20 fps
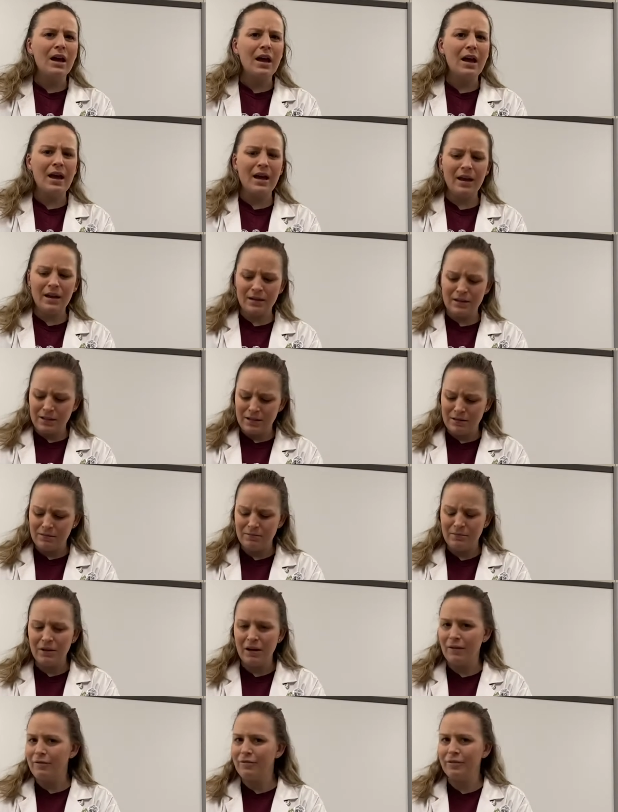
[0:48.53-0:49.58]
and
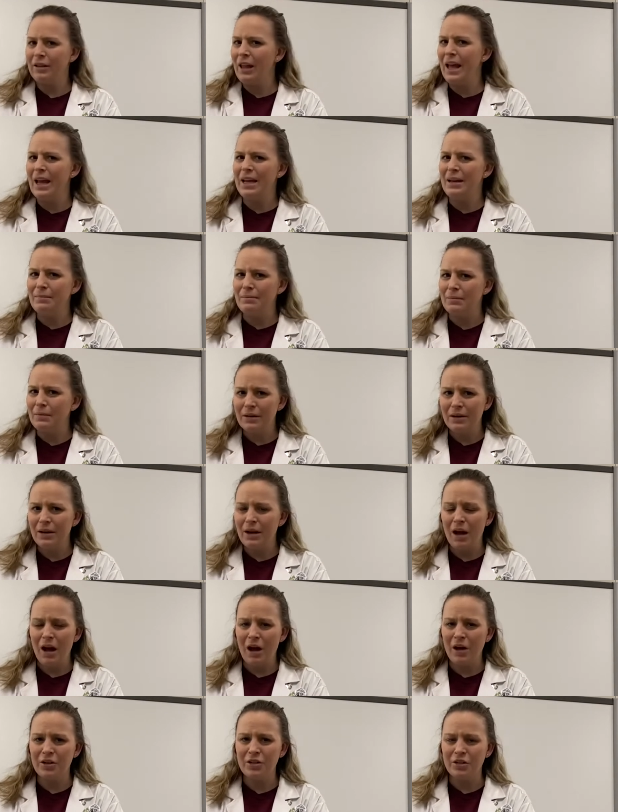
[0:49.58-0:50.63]
a flame
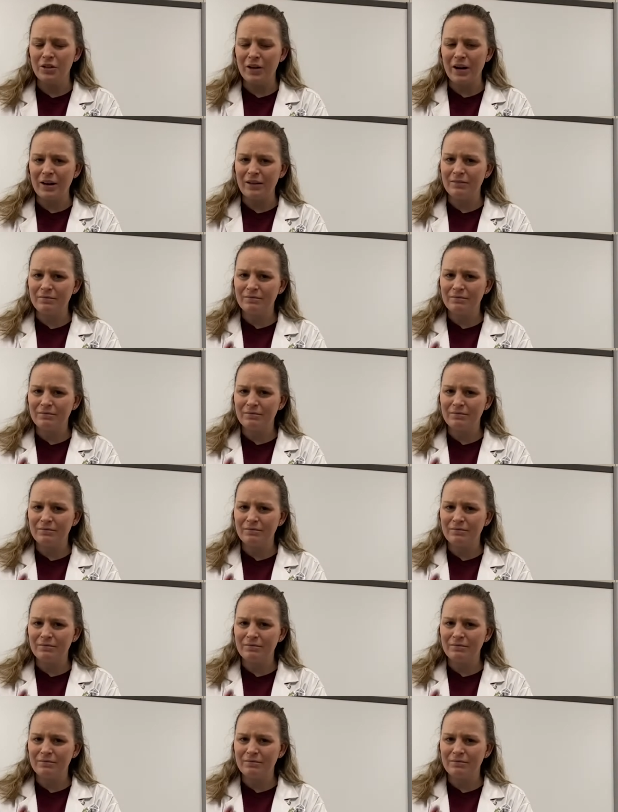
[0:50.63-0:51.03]
under it.